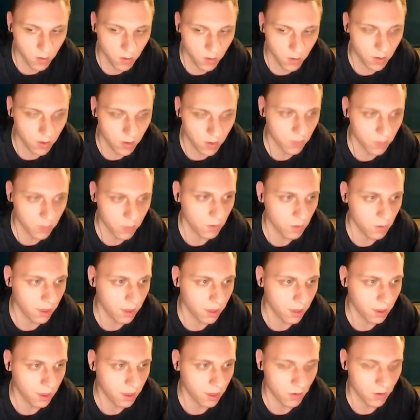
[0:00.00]
therefore making
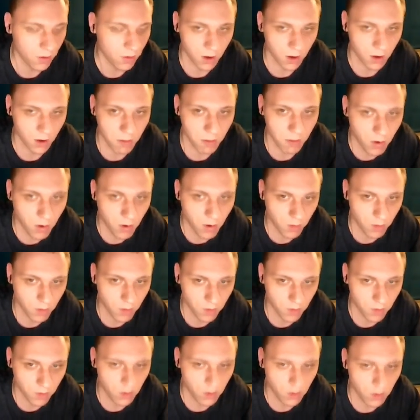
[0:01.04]
it really powerful.